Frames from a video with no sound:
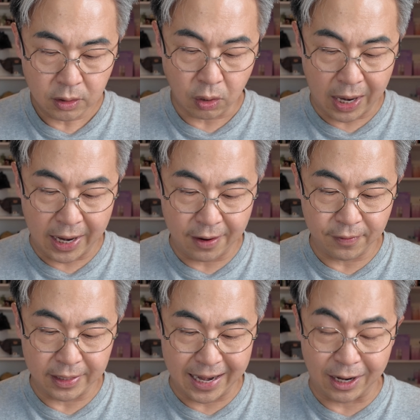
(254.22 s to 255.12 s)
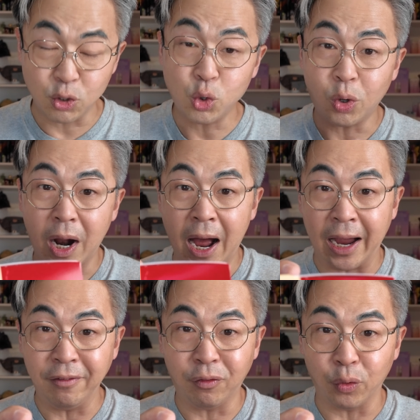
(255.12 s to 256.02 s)
So I have a natural
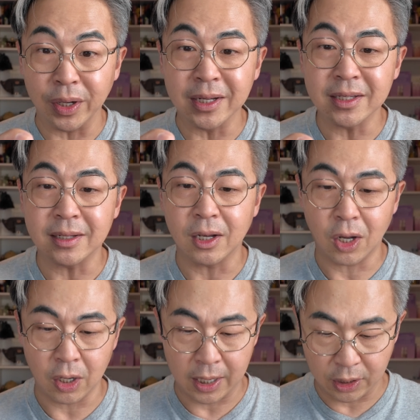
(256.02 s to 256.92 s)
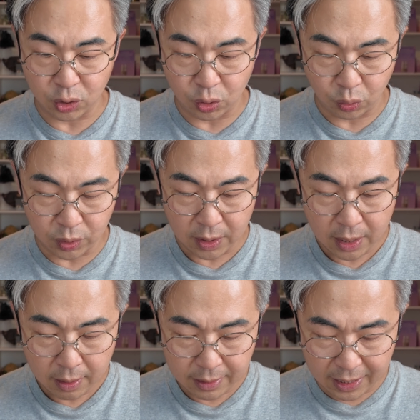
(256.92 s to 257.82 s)
ivory. This is the color I choose.
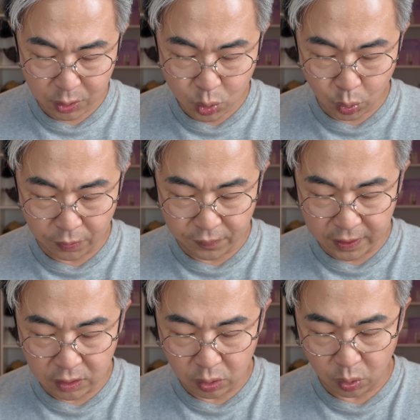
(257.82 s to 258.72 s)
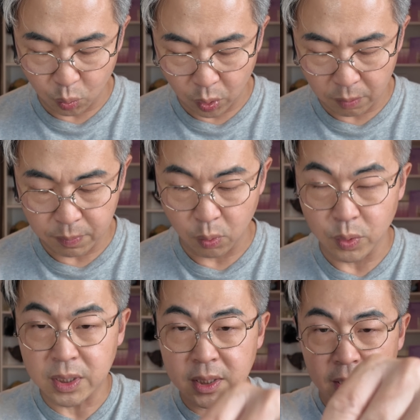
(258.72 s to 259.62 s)
Not sure if it is gonna work, but
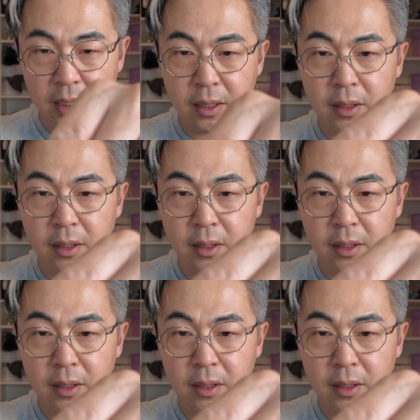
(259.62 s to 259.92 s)
we'll see.